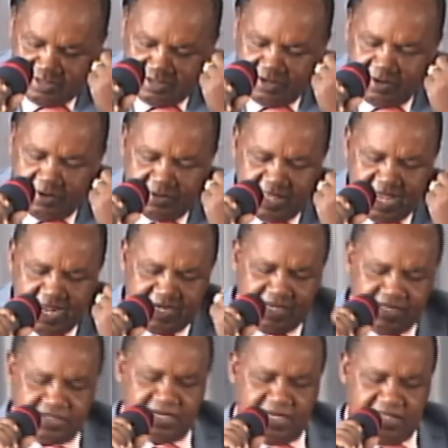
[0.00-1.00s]
or that
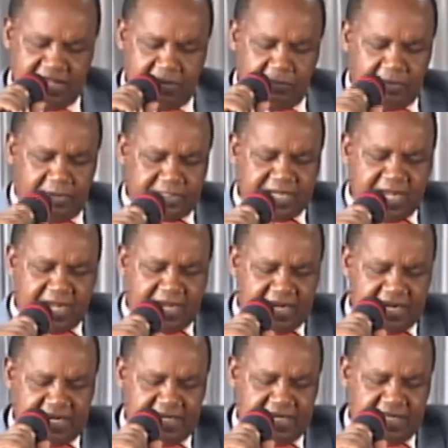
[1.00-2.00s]
is in the water
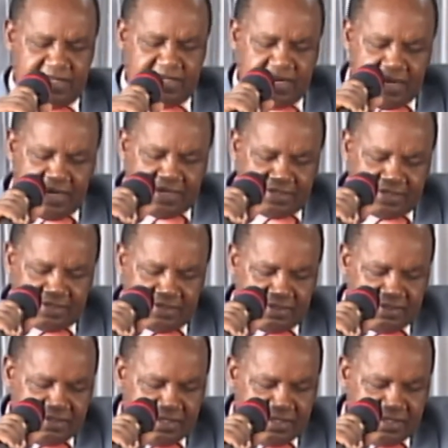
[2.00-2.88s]
under the earth.